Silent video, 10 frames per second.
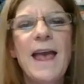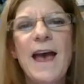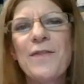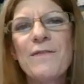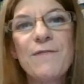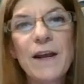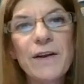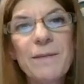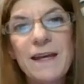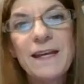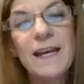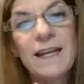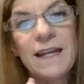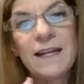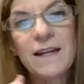at the very
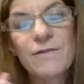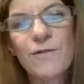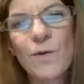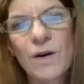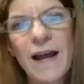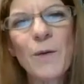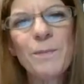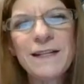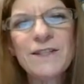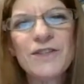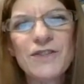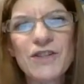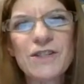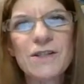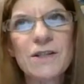beginning for helping to
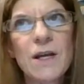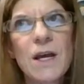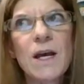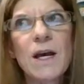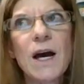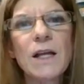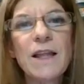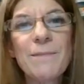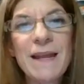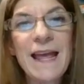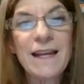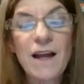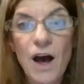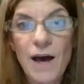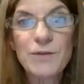just eliminate
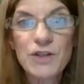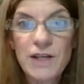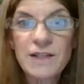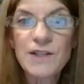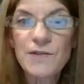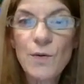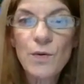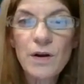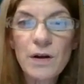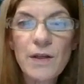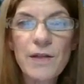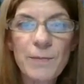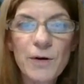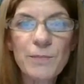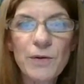options for the
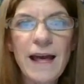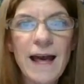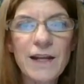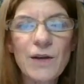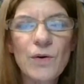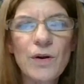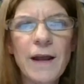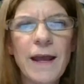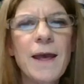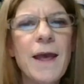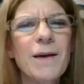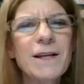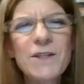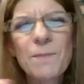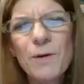purple category,
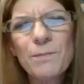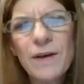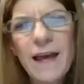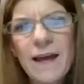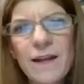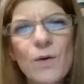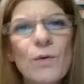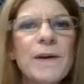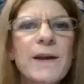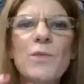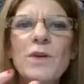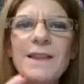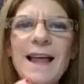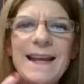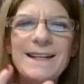because the purple category will
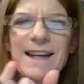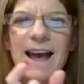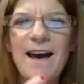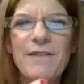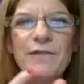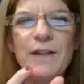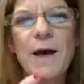like to have,